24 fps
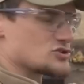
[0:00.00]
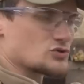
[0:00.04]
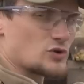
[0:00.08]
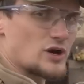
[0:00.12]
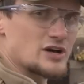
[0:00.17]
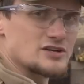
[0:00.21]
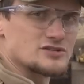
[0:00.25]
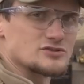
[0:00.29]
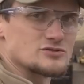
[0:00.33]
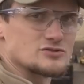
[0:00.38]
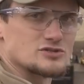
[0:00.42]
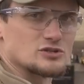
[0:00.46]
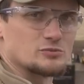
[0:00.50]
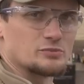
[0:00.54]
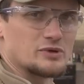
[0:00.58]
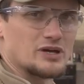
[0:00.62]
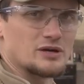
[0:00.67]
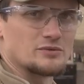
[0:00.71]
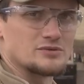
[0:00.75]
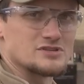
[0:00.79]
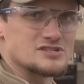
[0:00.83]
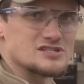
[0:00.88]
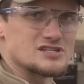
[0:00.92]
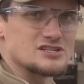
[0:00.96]
tracers, you'll be
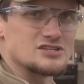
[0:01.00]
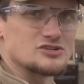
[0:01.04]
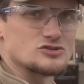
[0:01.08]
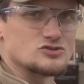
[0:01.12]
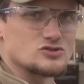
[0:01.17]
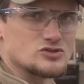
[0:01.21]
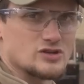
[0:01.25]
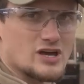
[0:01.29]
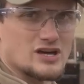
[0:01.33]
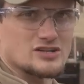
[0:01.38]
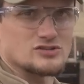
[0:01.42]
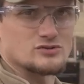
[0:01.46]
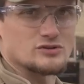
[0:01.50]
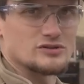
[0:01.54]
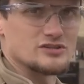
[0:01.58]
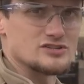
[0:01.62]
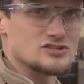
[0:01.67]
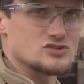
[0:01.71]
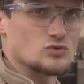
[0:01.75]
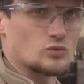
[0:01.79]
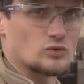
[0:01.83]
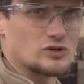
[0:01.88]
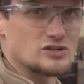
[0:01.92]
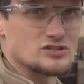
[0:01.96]
able to see the trajectory of
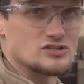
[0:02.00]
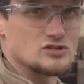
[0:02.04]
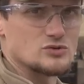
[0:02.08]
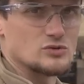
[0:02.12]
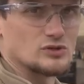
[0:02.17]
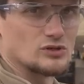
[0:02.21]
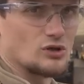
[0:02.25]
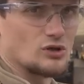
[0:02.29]
this 22 at